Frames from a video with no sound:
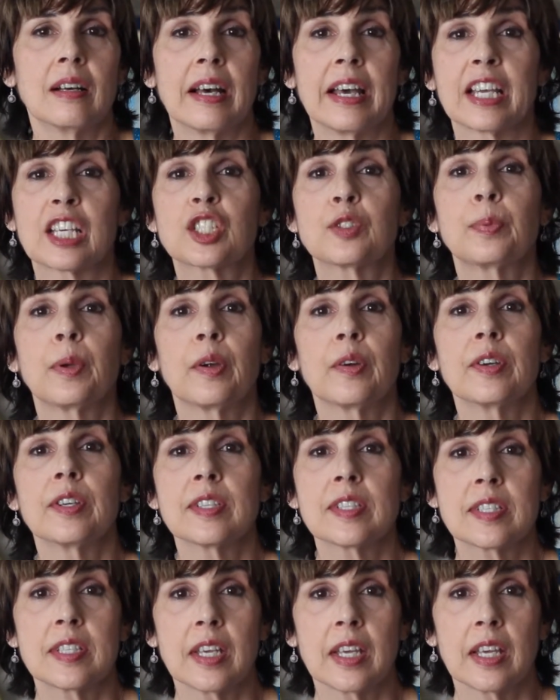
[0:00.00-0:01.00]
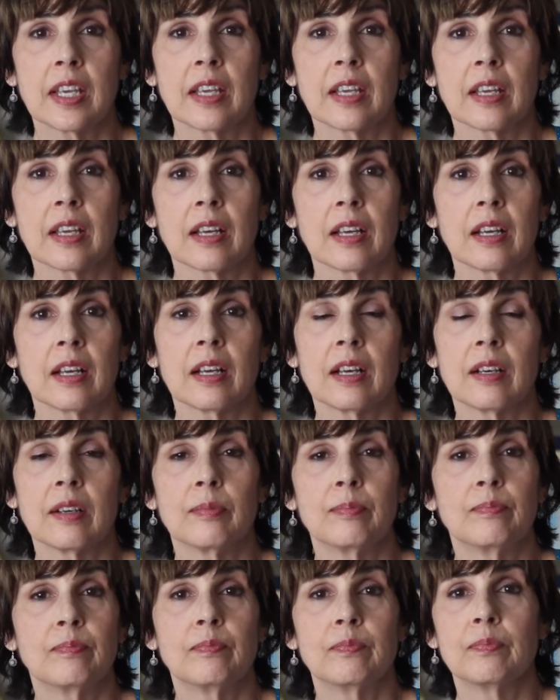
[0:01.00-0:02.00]
experiencing a
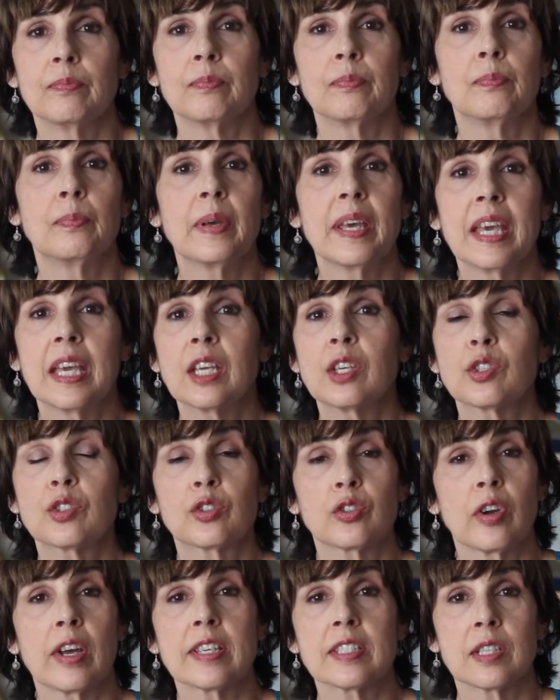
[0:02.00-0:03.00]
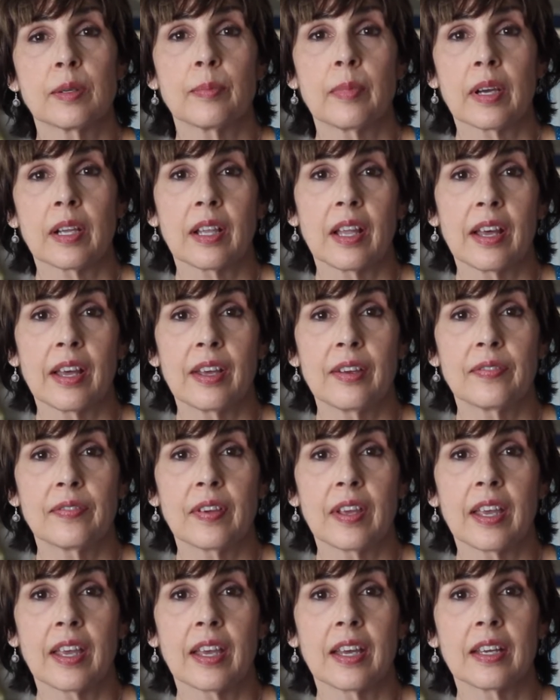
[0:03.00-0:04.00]
big stress in my life
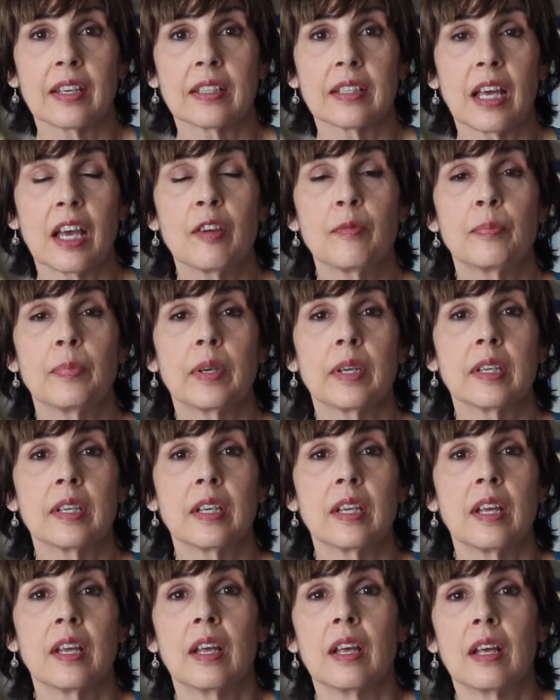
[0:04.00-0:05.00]
and I've been